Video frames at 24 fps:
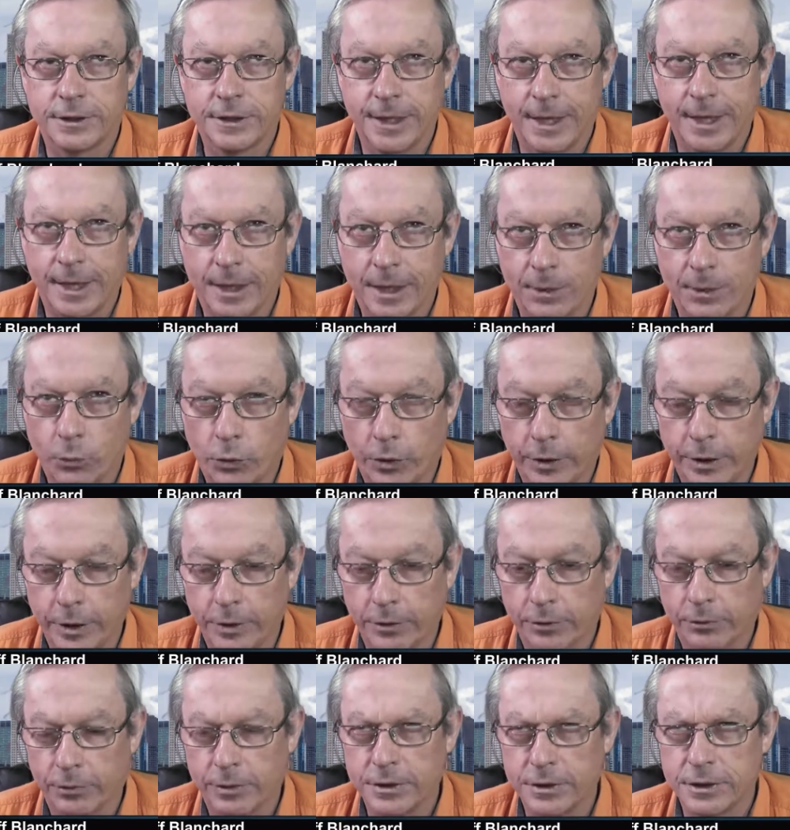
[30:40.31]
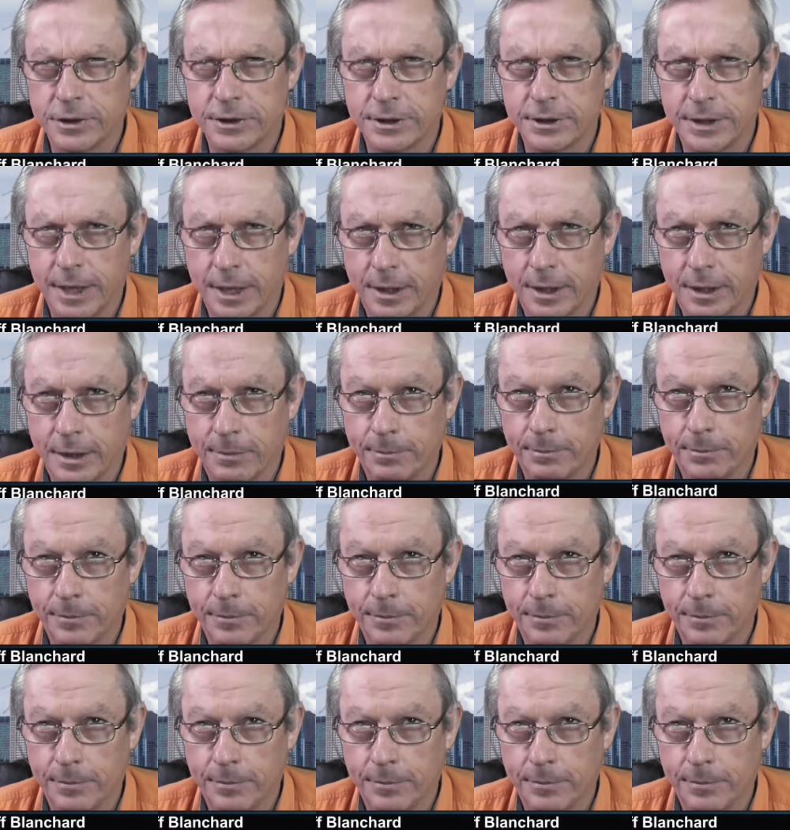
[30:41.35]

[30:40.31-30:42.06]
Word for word: TLM-103? Is it TLM?